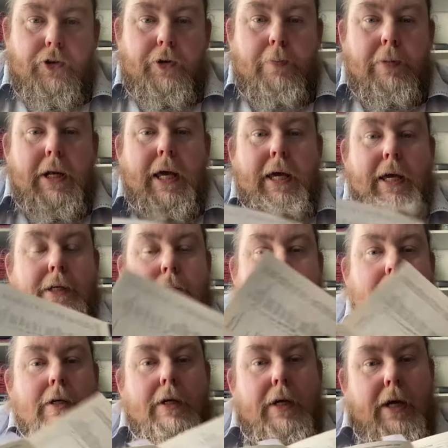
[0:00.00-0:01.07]
the blade,
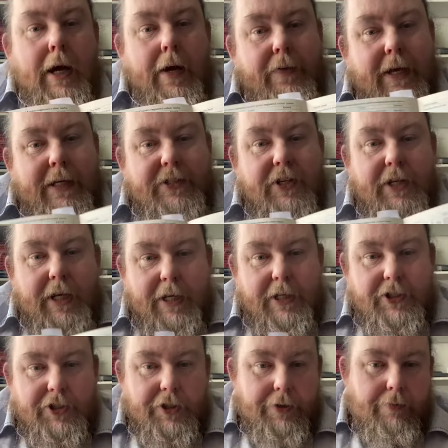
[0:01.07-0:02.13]
and there's a
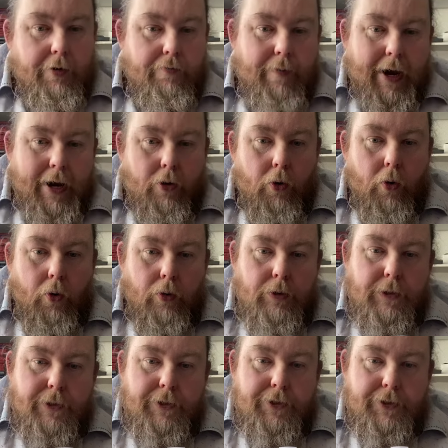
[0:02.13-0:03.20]
list. There are
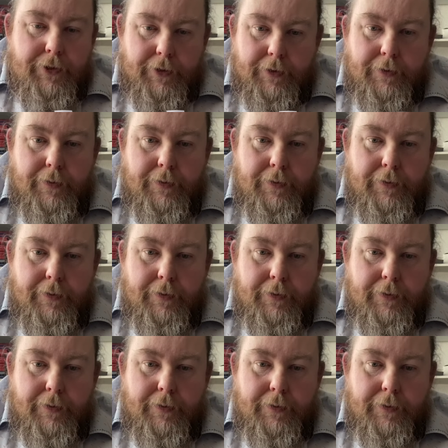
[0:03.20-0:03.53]
records